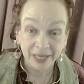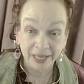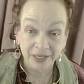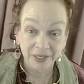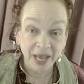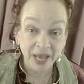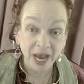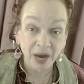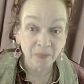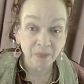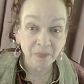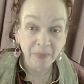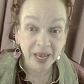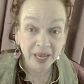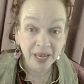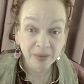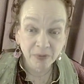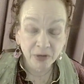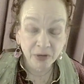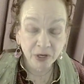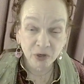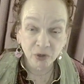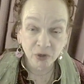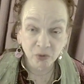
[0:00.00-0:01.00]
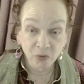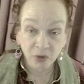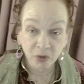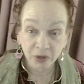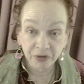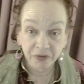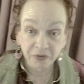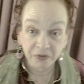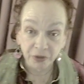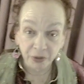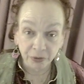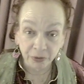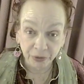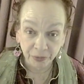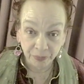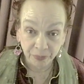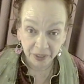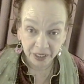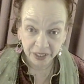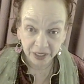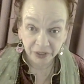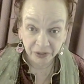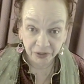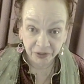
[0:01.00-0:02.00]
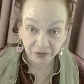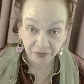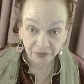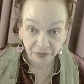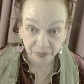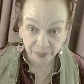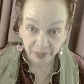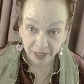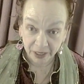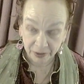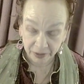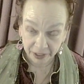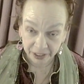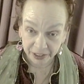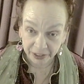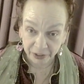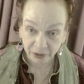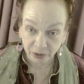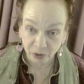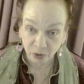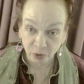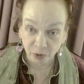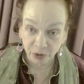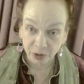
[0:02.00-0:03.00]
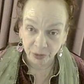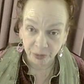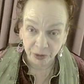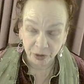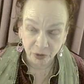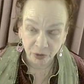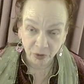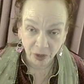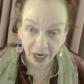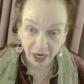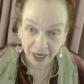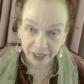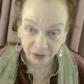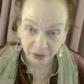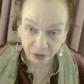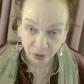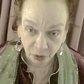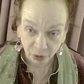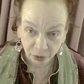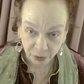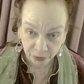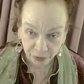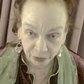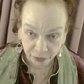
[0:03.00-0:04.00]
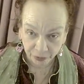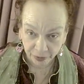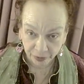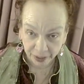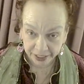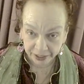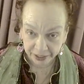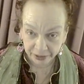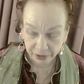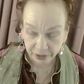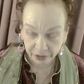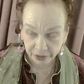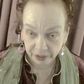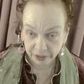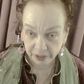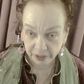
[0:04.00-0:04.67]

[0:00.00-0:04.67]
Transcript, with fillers: Now, maybe you're one of those millions of Americans who has been trying to lose weight